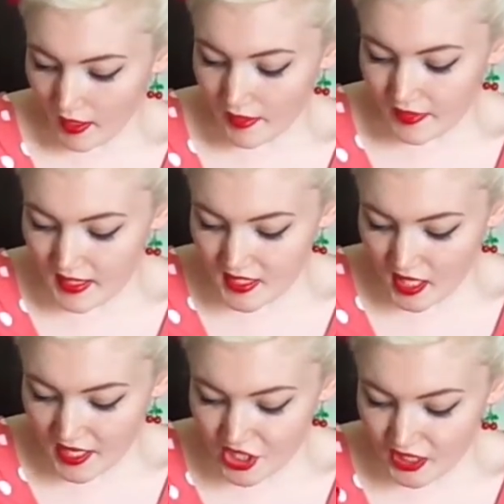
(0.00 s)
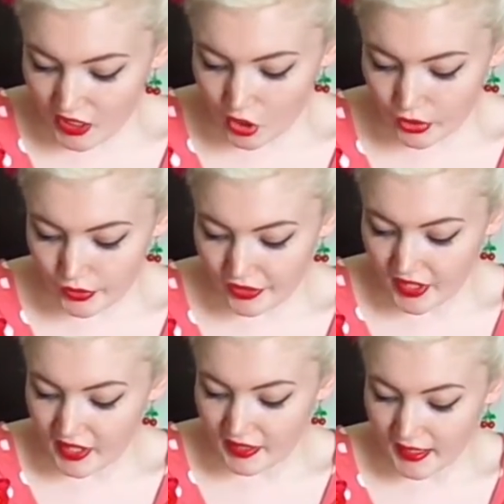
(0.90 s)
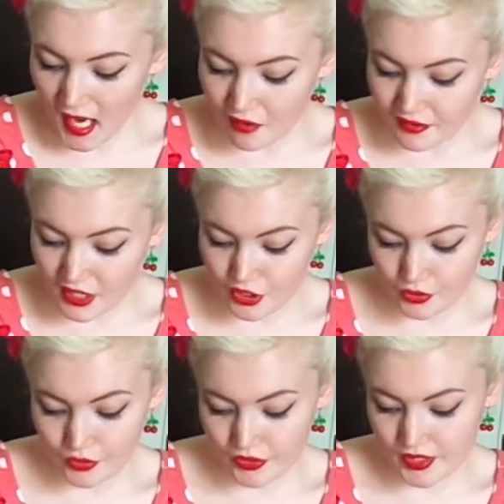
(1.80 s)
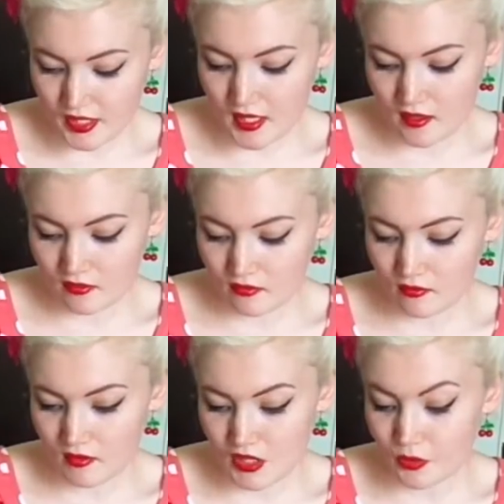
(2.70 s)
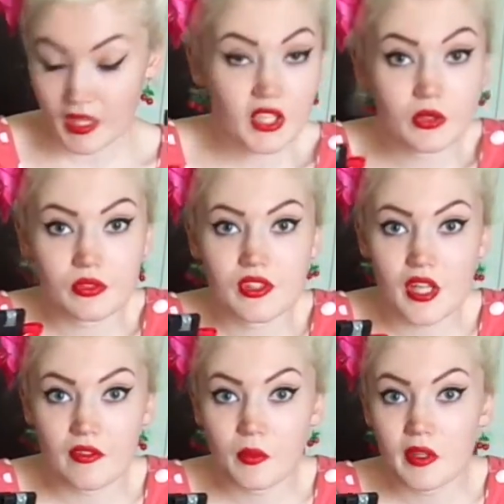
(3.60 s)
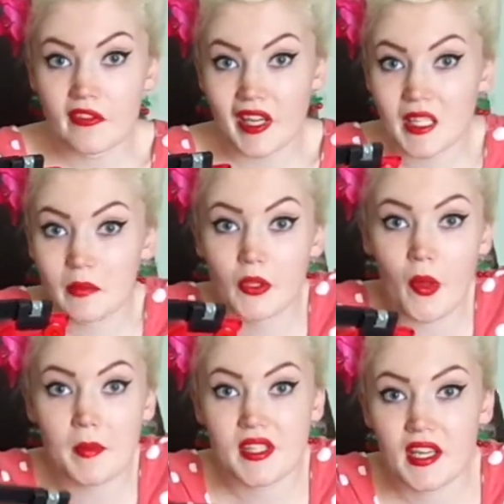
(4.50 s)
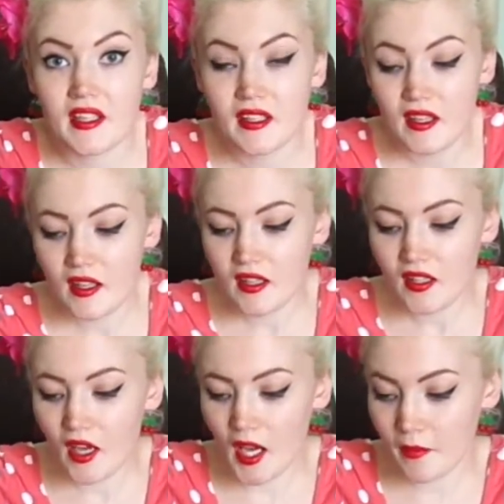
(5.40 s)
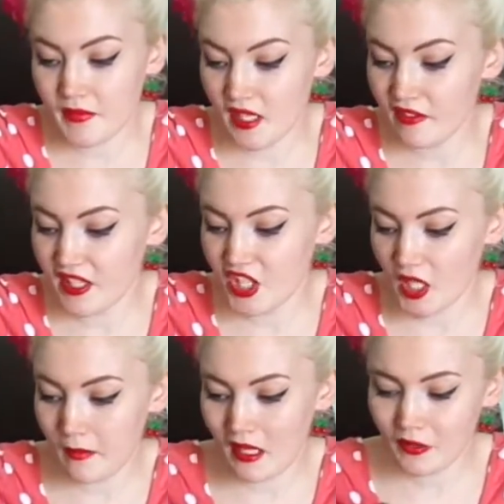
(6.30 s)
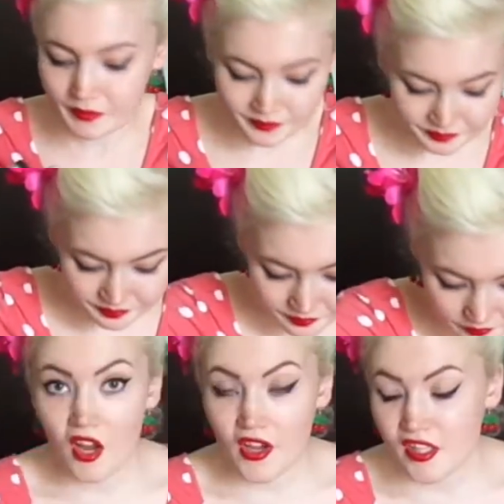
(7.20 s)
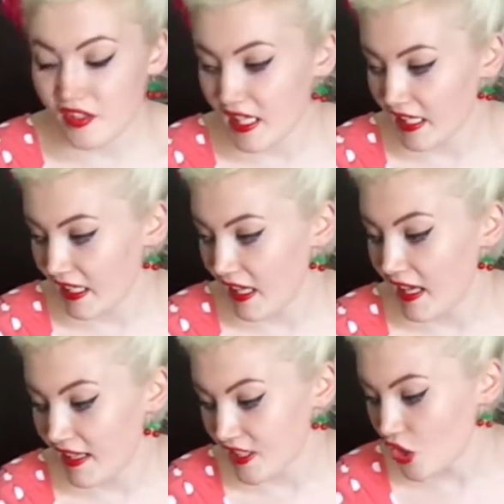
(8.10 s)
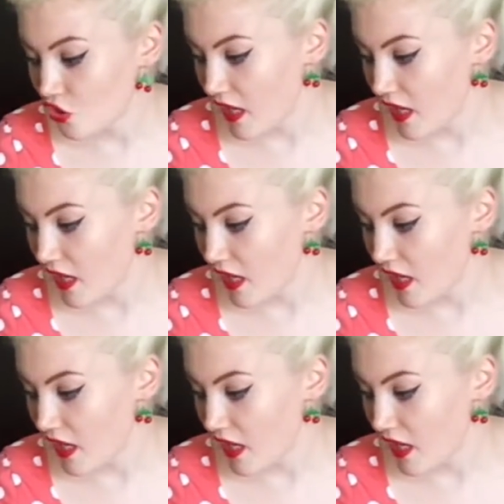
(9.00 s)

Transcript: And these are actually called the Kathy shorts. That's what they're called, so if you want to find them on the website, definitely check them out. Last thing is a